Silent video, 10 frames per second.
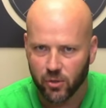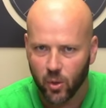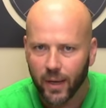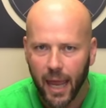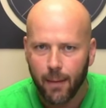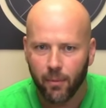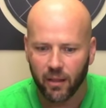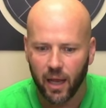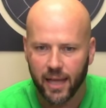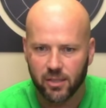There's no game on
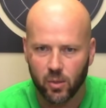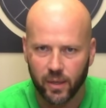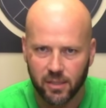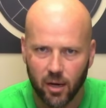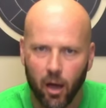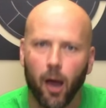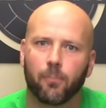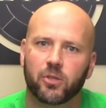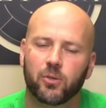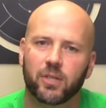the line, so it's an
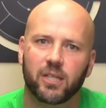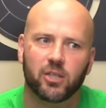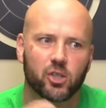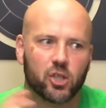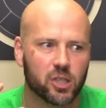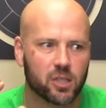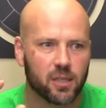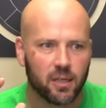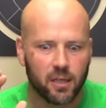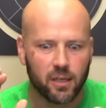opportunity to just